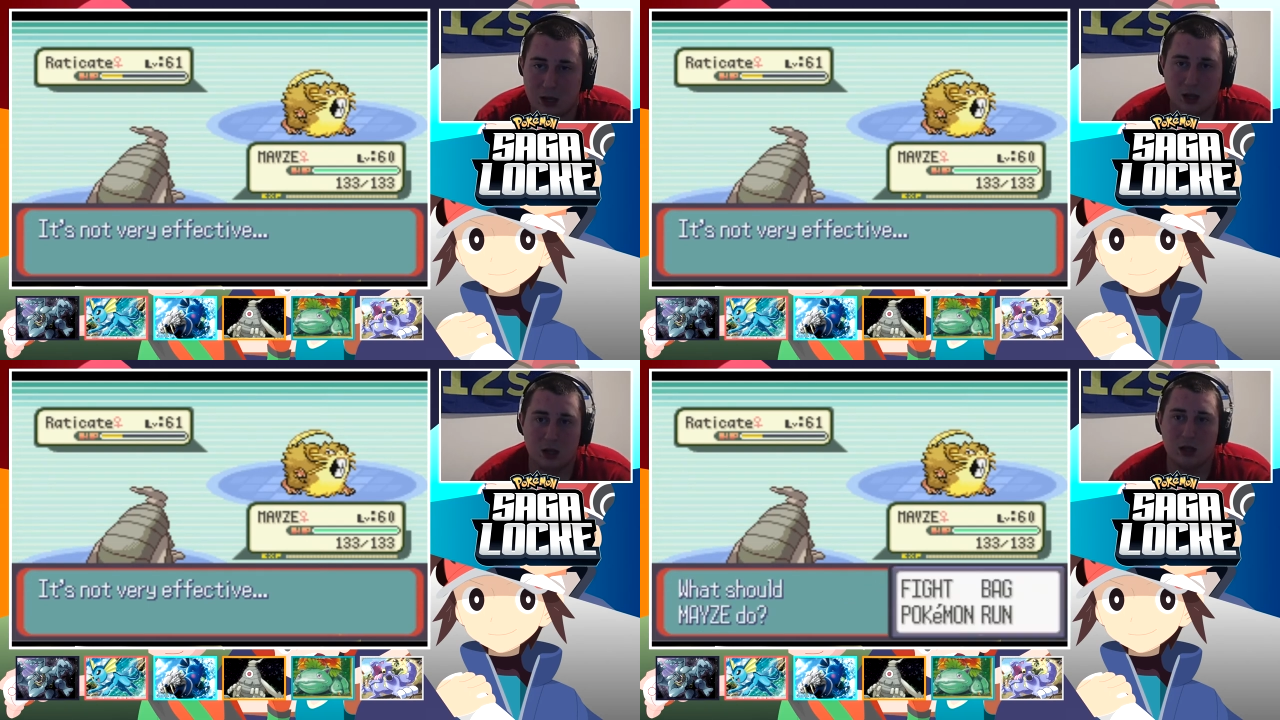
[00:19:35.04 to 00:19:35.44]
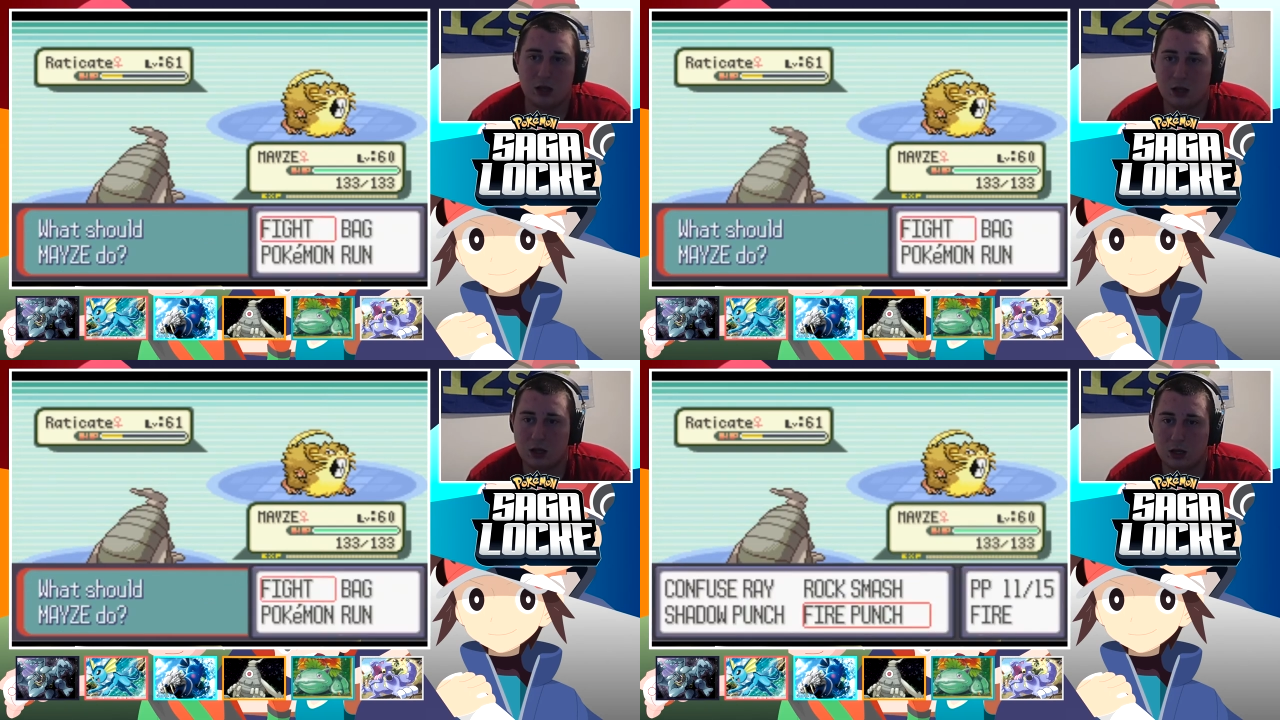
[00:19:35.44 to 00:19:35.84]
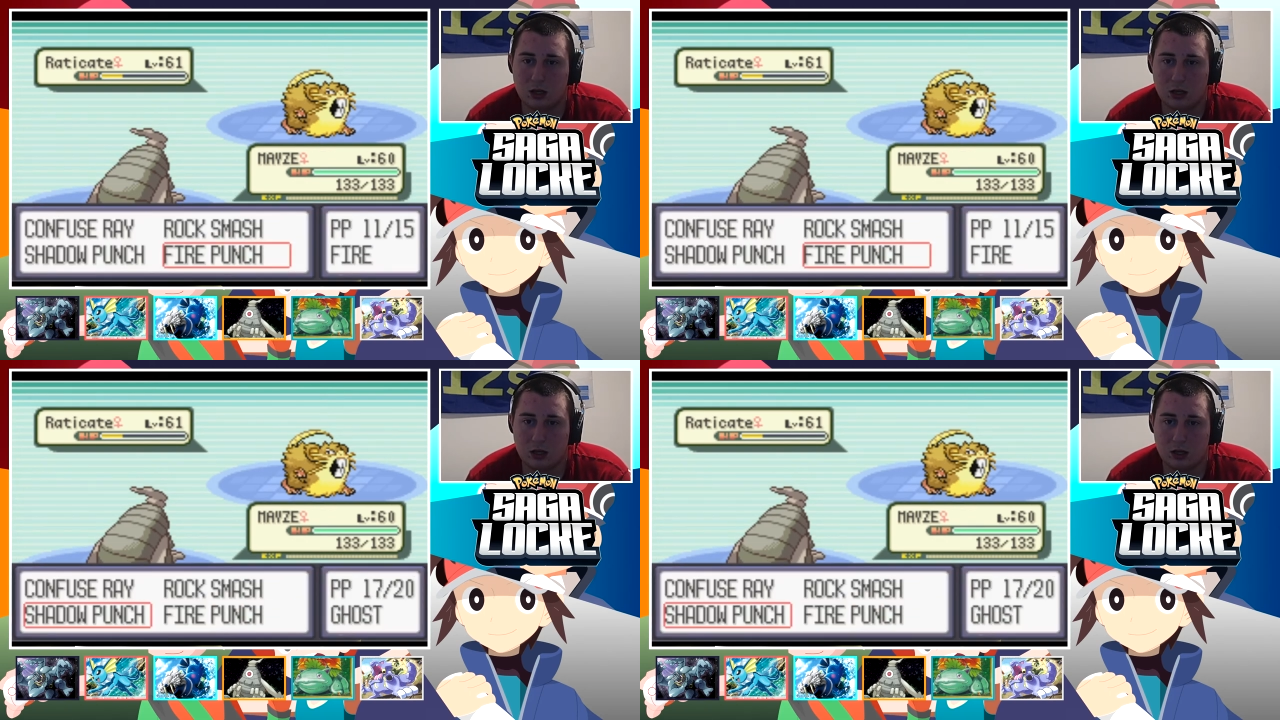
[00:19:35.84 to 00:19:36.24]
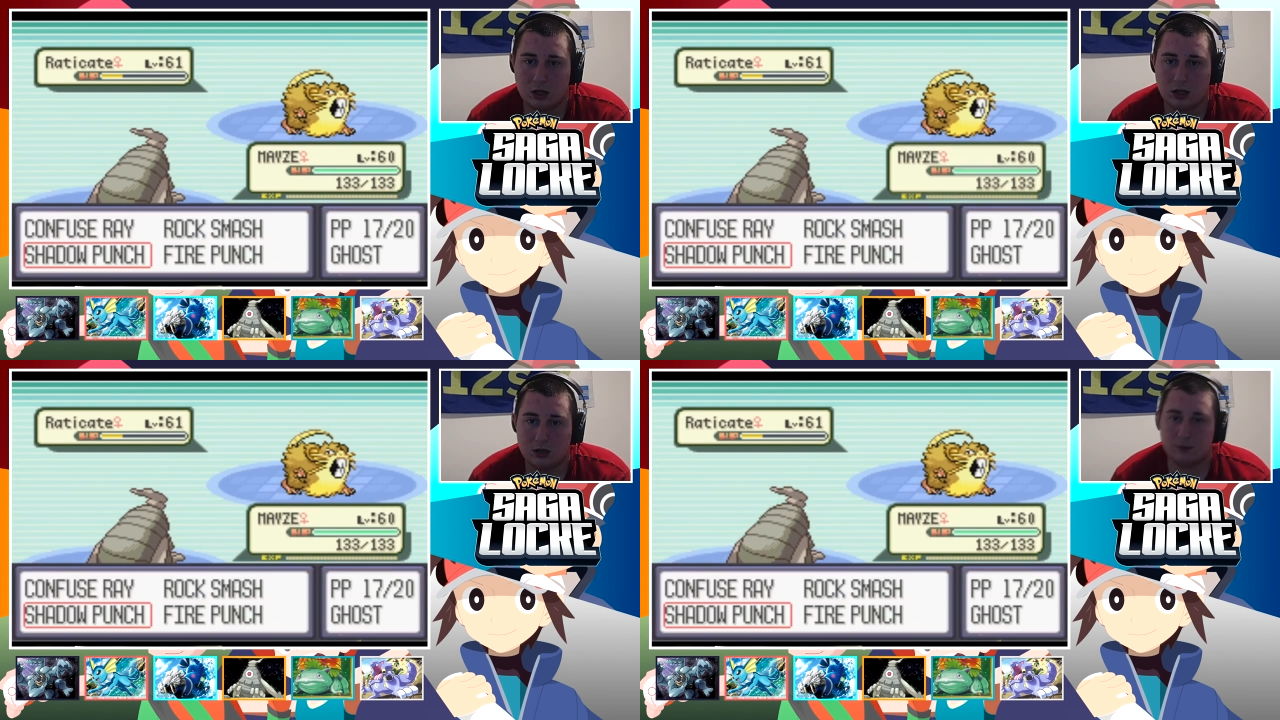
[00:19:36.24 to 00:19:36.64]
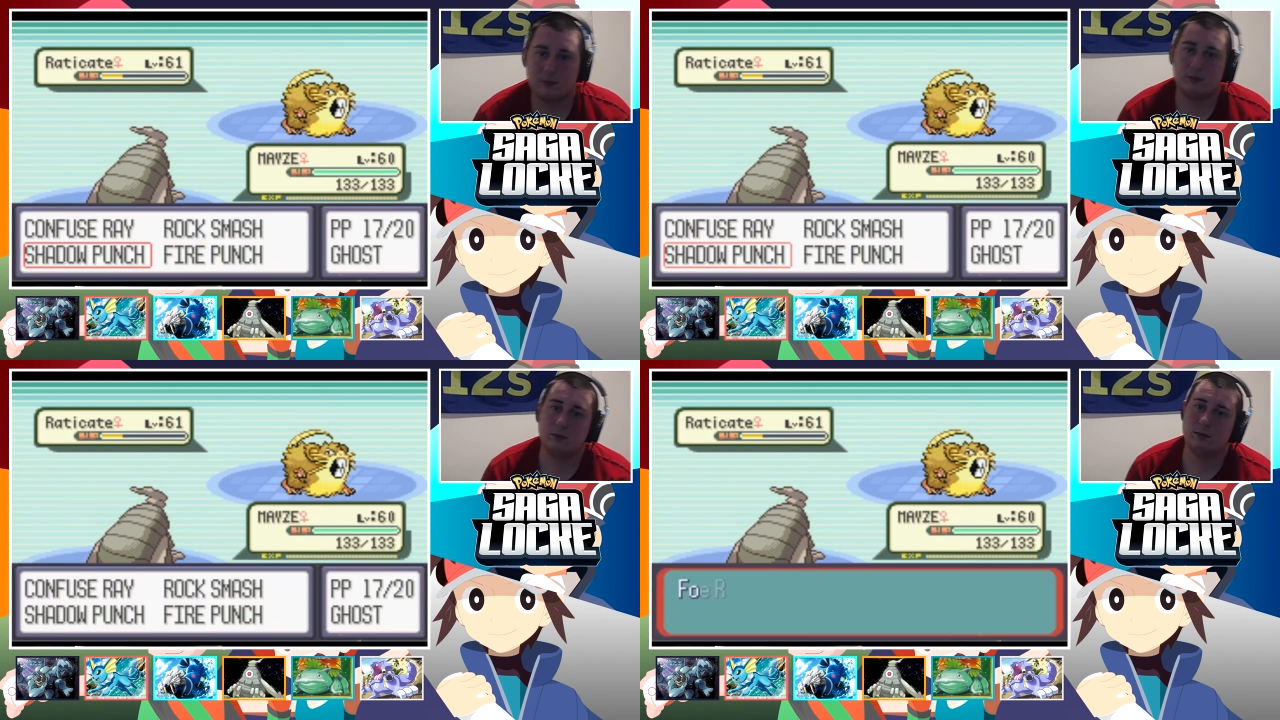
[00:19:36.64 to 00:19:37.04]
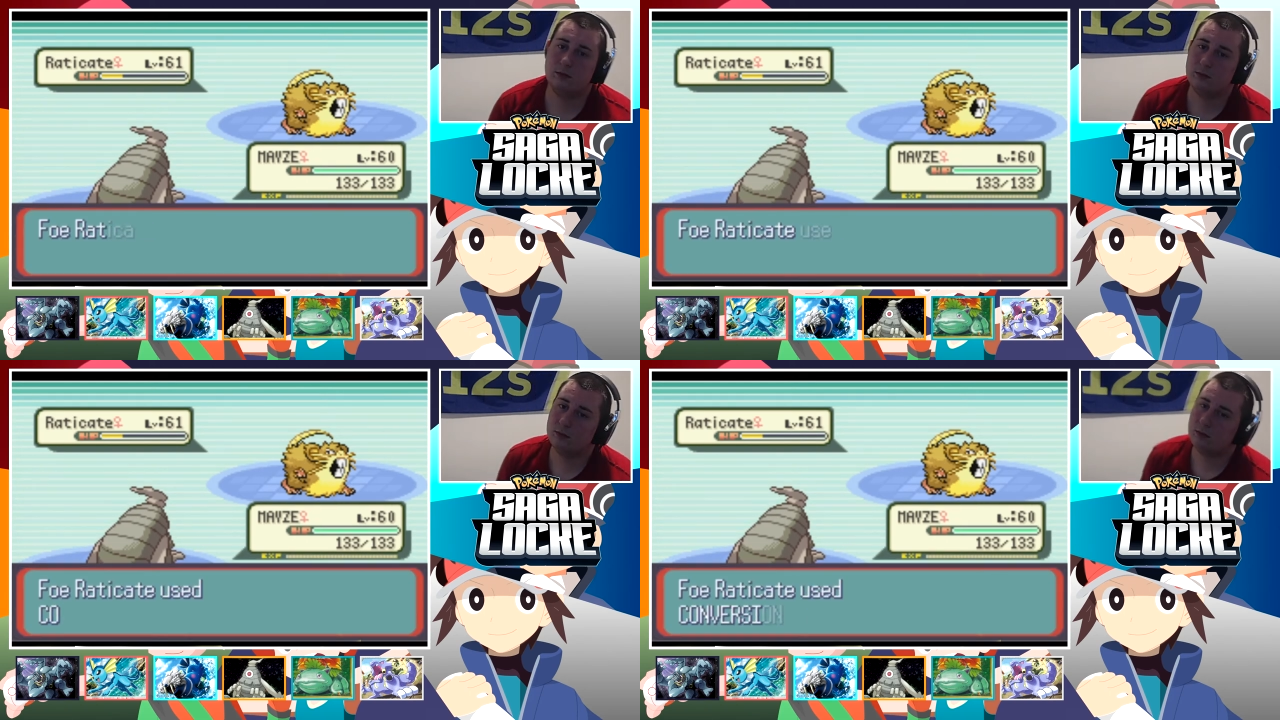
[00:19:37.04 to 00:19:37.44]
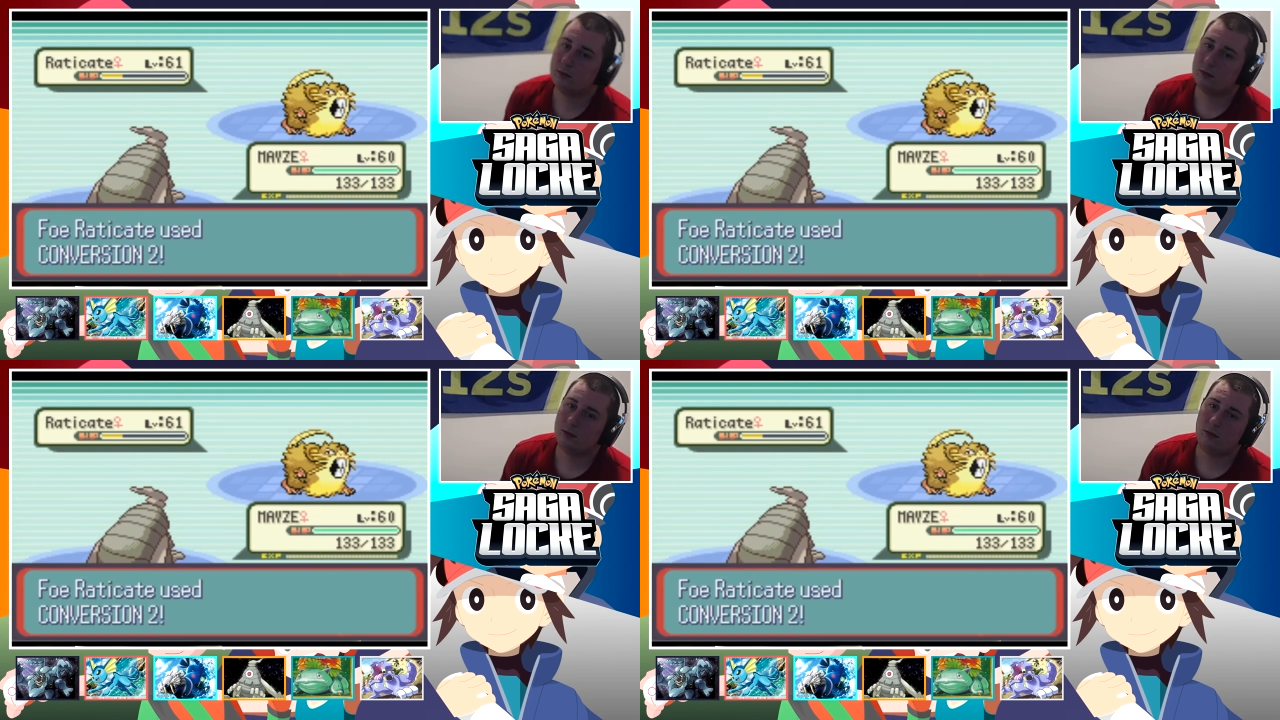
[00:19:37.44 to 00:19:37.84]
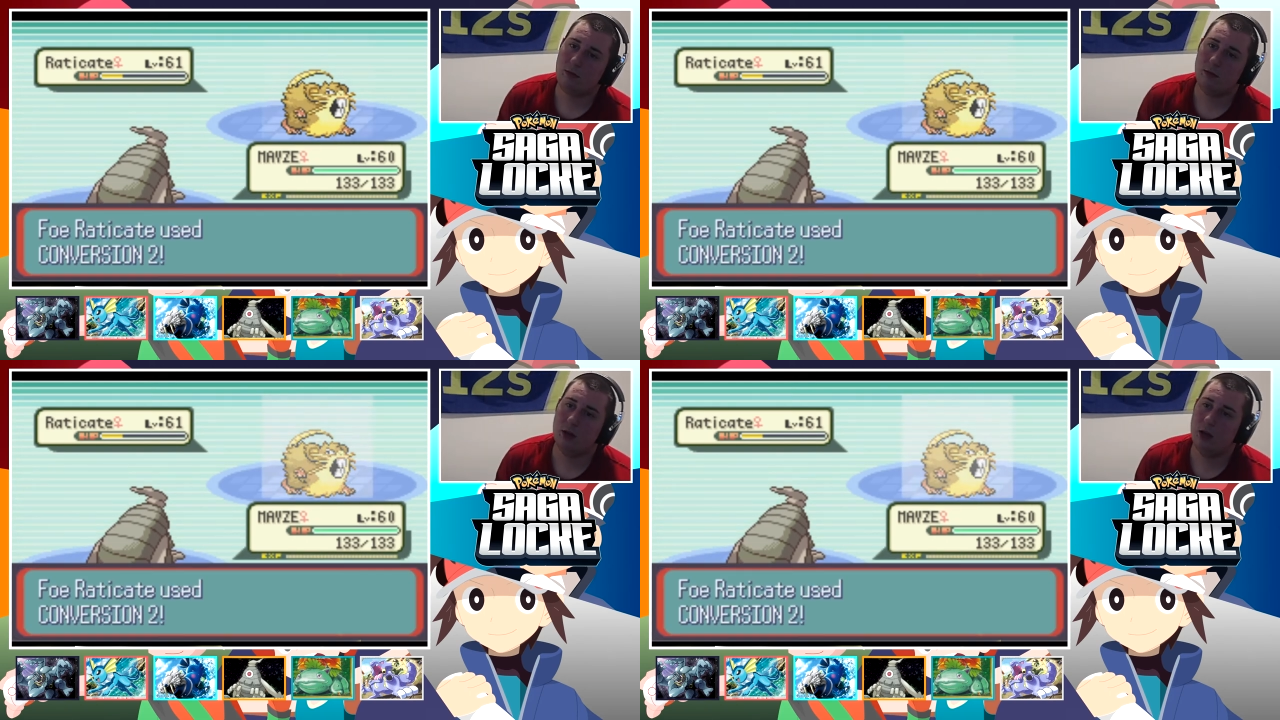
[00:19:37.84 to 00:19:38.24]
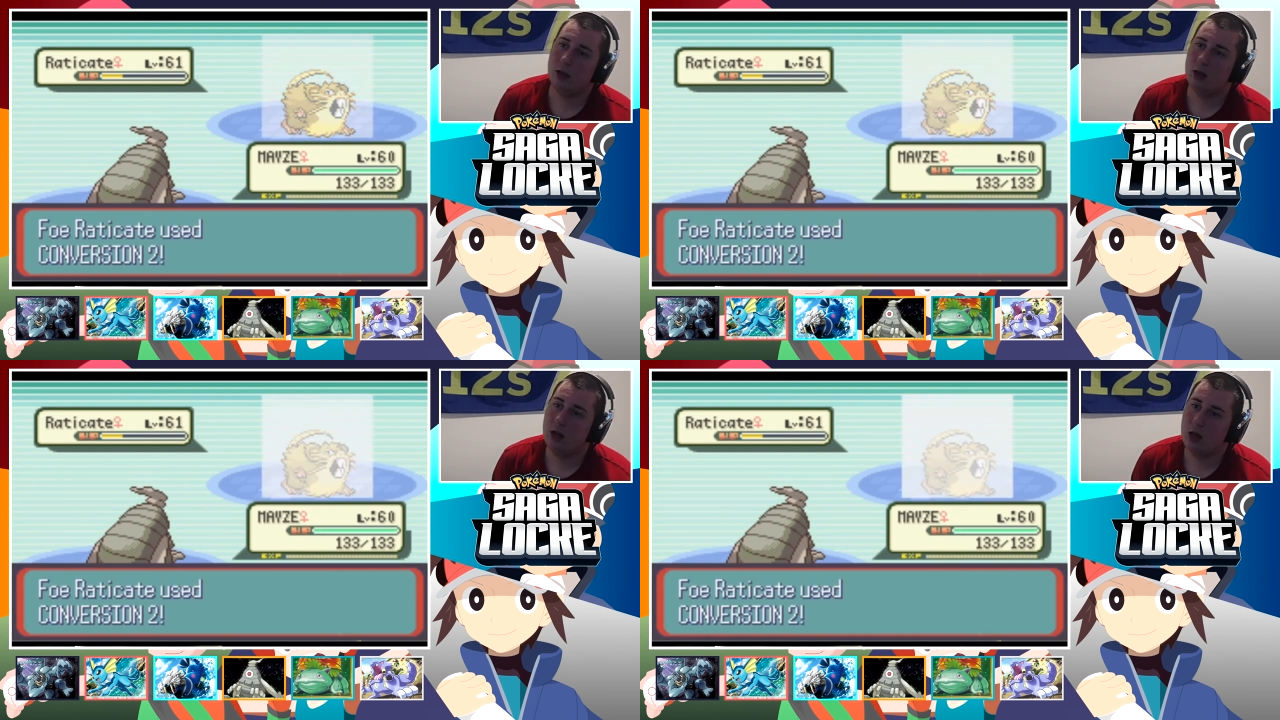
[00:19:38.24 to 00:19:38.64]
(silence)